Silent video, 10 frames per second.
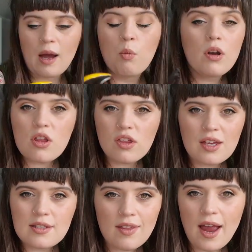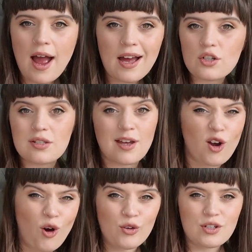And one of the things that they had just like
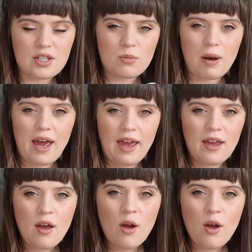on display